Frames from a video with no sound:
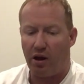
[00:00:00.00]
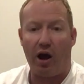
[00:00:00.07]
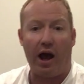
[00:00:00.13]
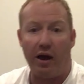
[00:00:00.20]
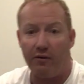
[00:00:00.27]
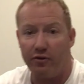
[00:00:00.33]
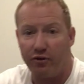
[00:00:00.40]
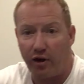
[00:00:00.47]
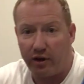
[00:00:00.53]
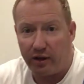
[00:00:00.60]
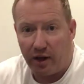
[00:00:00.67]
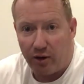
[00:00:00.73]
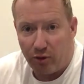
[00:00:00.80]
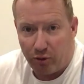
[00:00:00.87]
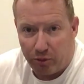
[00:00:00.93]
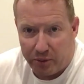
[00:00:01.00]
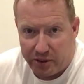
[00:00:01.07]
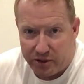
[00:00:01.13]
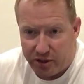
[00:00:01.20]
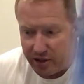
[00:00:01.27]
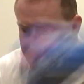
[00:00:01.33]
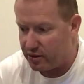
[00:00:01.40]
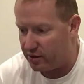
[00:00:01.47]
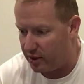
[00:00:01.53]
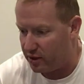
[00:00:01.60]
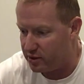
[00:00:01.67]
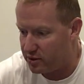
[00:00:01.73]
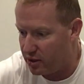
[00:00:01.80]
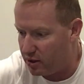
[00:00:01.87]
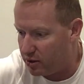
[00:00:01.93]
I haven't tracked down all the bits yet, so
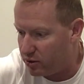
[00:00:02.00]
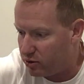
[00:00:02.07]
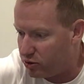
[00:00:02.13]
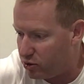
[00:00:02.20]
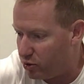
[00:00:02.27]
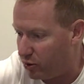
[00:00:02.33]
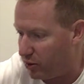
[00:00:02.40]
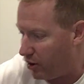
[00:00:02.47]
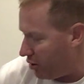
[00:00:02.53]
there's two of